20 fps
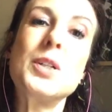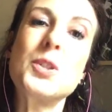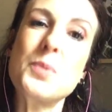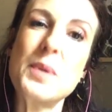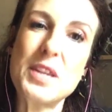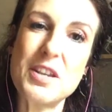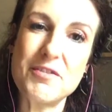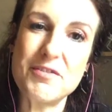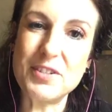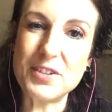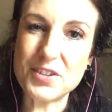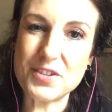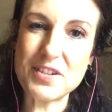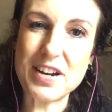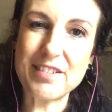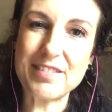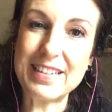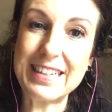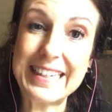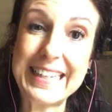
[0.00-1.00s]
when you filter
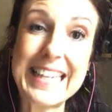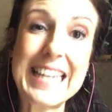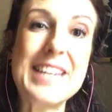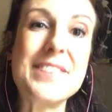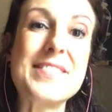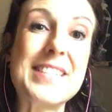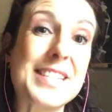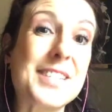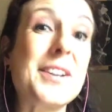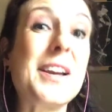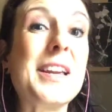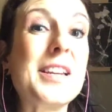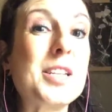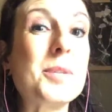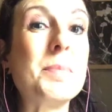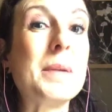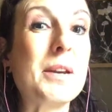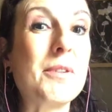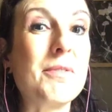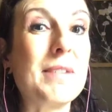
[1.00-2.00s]
out the leaves, it's going to
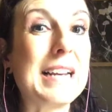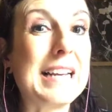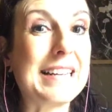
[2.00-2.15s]
be a really